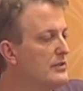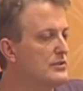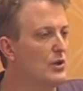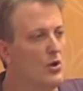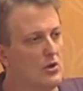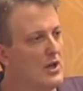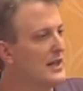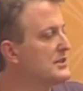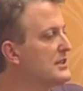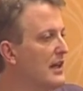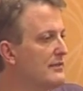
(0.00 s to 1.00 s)
There's a whole lot
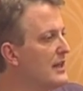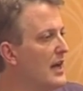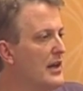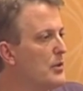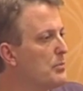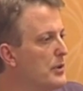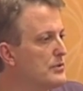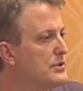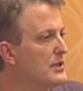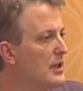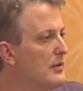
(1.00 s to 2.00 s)
of stuff that I don't
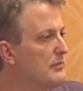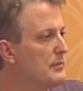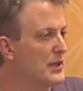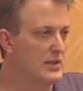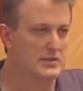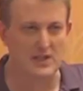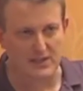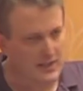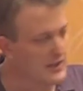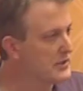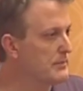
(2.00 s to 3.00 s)
post on because I
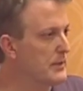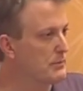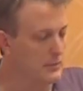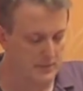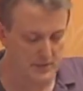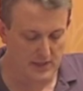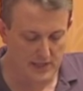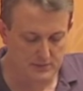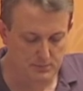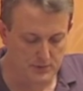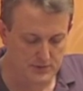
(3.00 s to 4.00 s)
let other people be the
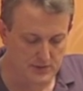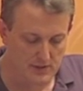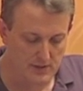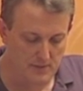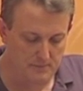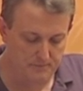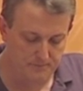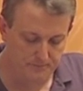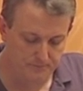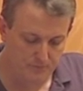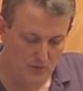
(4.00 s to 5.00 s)
experts on that.
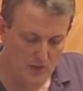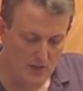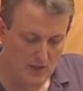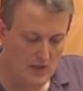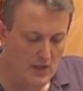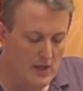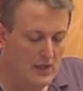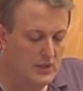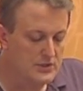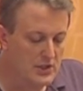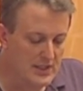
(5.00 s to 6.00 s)

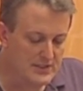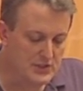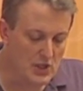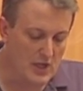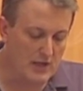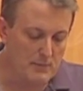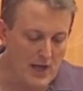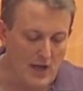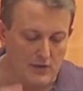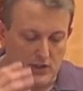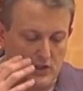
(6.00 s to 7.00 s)
So let's talk
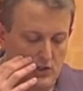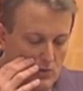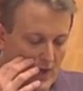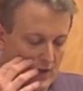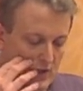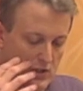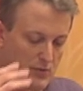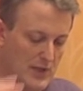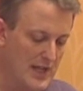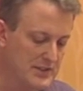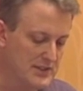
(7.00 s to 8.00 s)
about
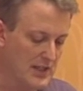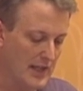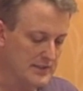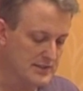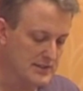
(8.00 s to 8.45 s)
Q&A sites.